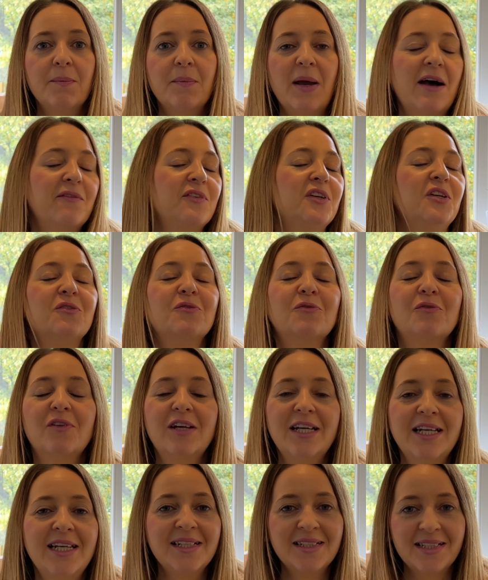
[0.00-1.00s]
having a
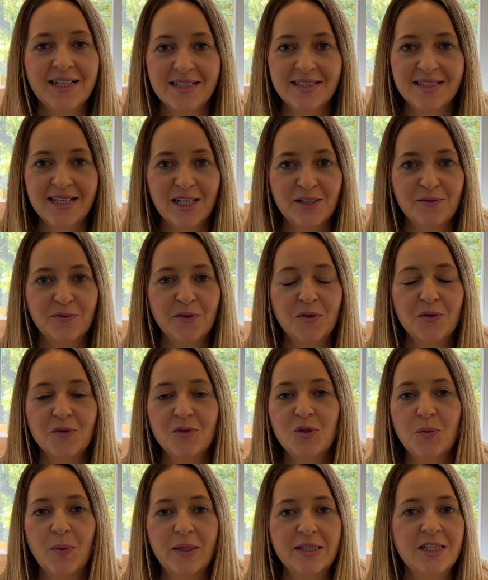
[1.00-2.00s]
really
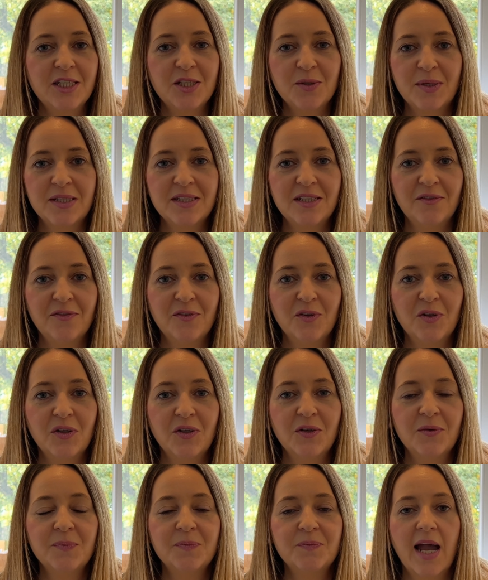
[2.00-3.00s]
successful twenty
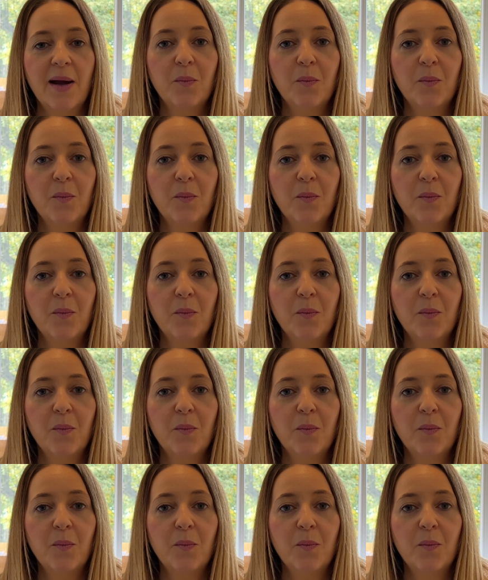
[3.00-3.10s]
twenty-four,